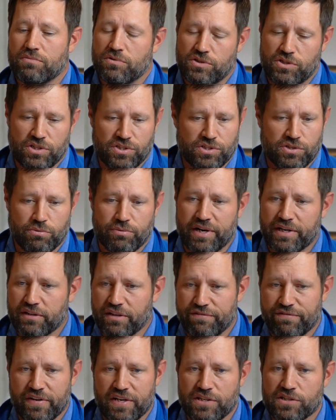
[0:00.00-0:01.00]
just
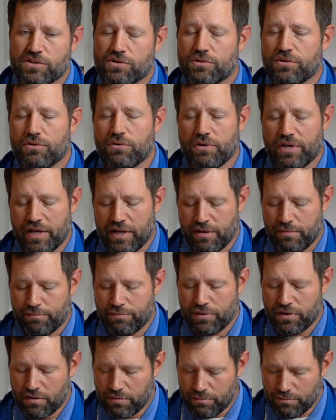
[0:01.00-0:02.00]
directly face screw and
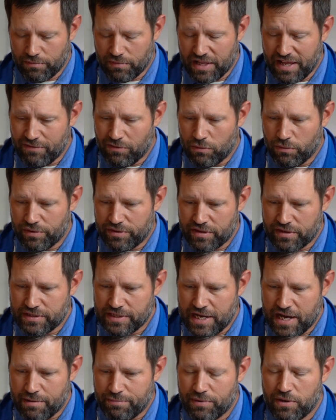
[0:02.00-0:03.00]
put them level with the
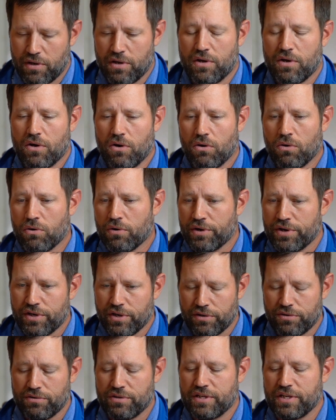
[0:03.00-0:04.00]
top, or you
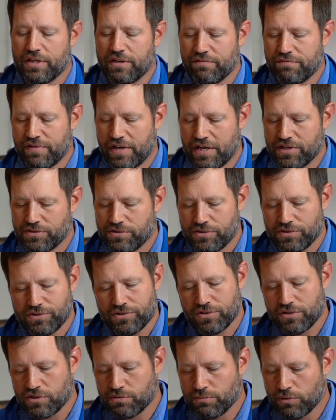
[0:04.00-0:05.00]
can do the hidden fastener.
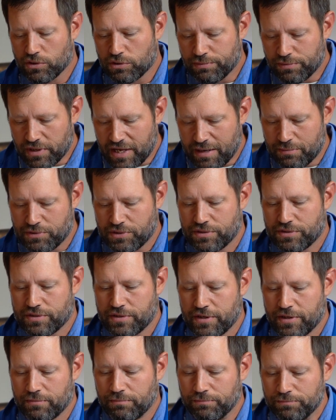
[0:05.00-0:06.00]
So there's multiple options
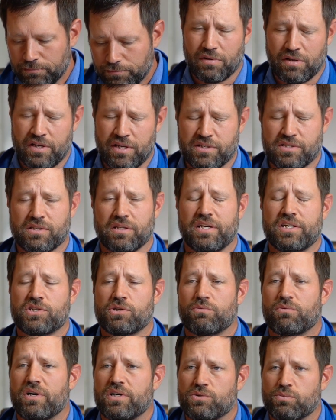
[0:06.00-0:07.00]
there.
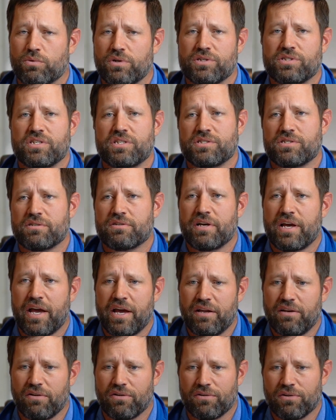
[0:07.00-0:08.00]
Installation wise, wood's easier to
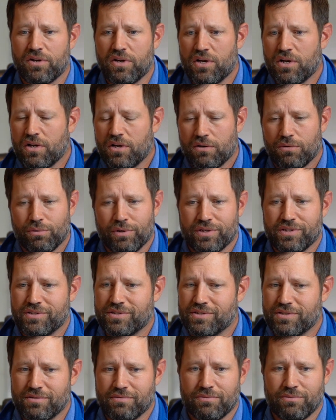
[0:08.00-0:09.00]
handle.
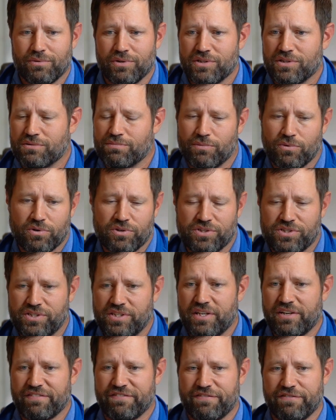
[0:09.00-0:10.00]
Wood's more
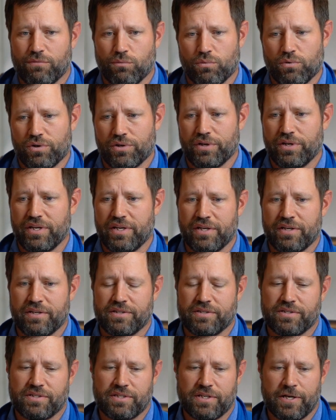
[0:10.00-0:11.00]
stiff. Wood
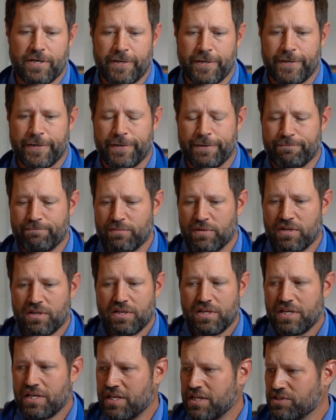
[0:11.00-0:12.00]
is
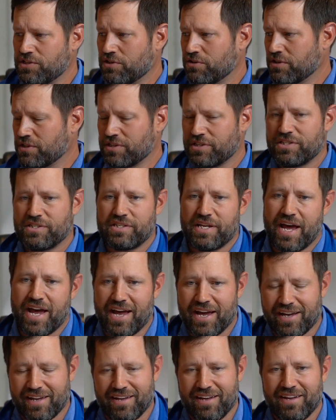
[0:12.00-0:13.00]
easier to
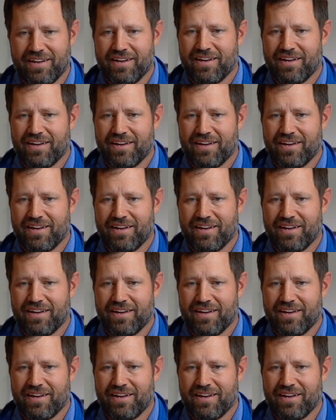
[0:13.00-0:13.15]
stack.